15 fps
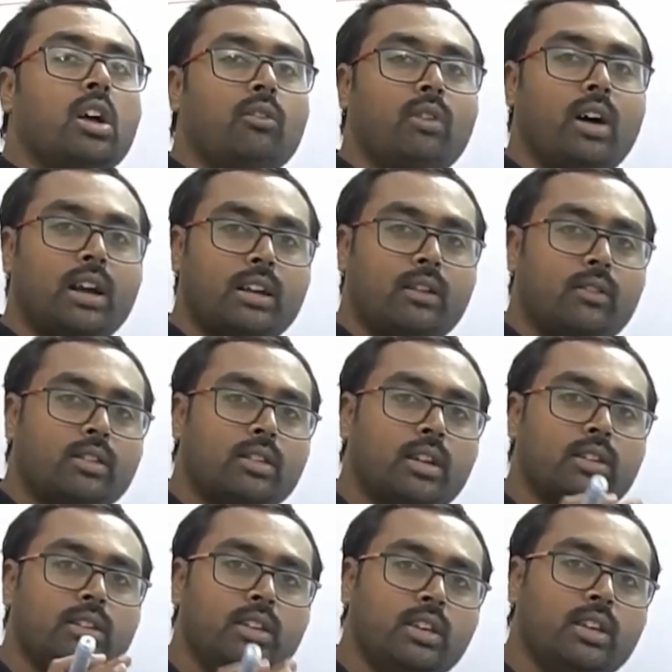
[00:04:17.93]
whatever
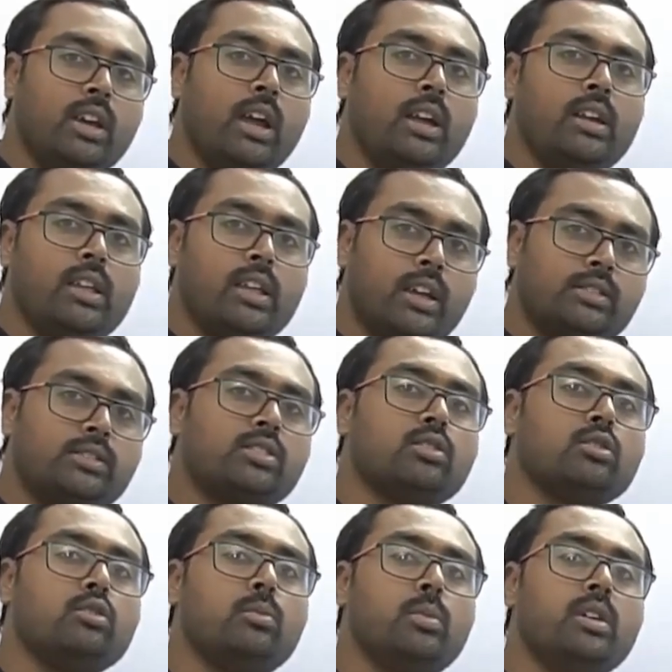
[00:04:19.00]
the E and H
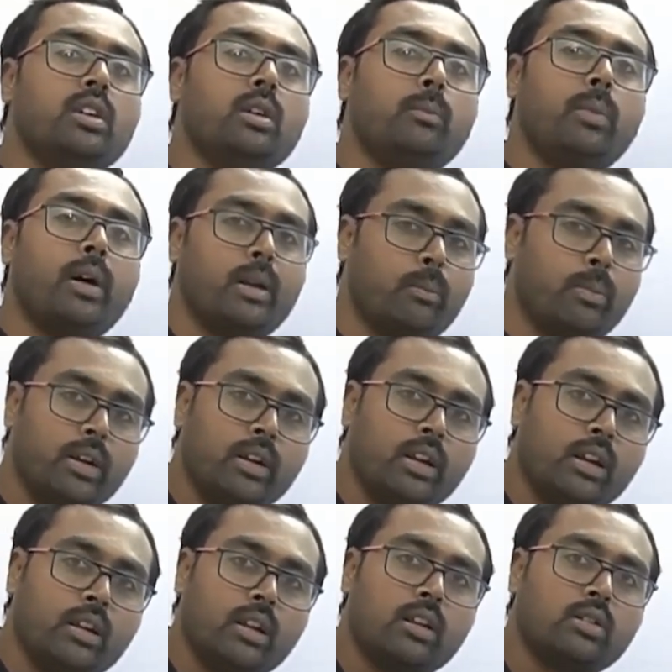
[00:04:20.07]
should be a
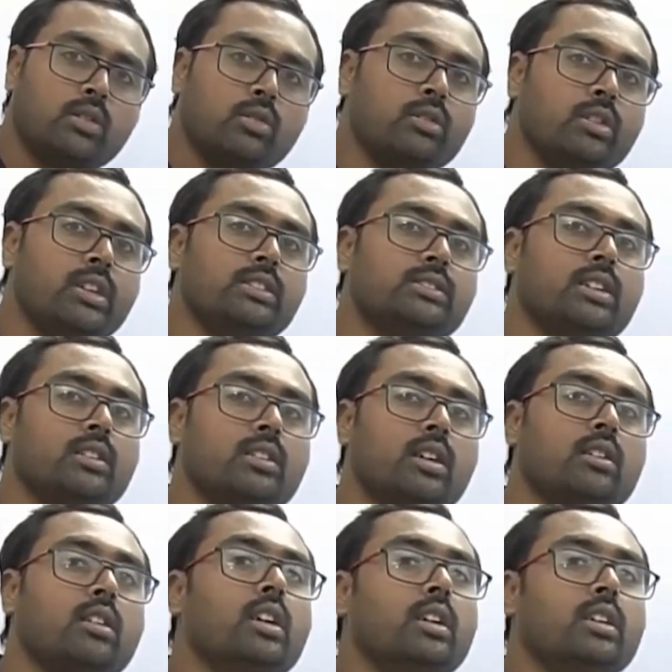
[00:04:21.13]
perpendicular to each
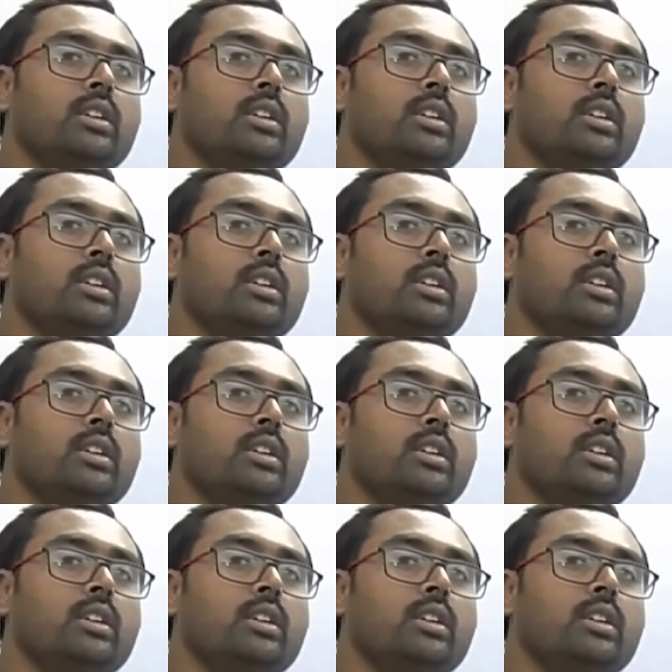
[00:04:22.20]
other.